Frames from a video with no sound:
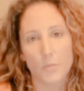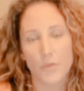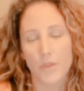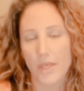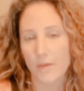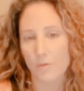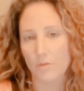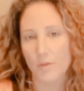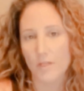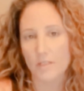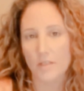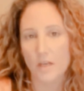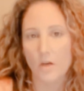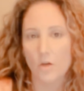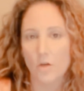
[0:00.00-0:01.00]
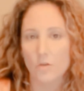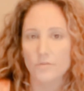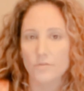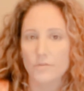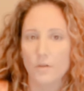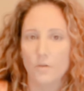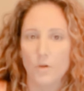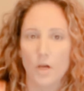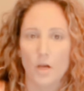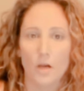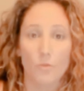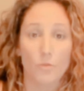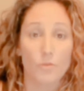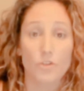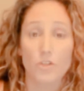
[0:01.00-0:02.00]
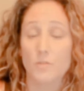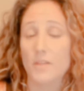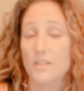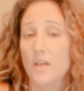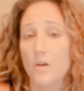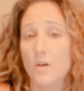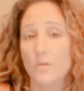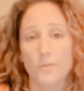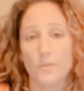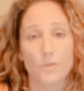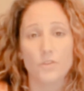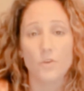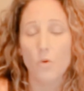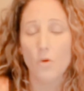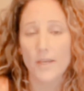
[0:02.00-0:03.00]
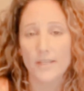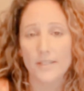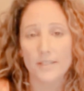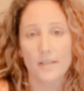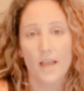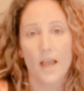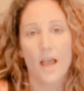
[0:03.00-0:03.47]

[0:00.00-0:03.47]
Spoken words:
playing with myself, with just myself or with toys,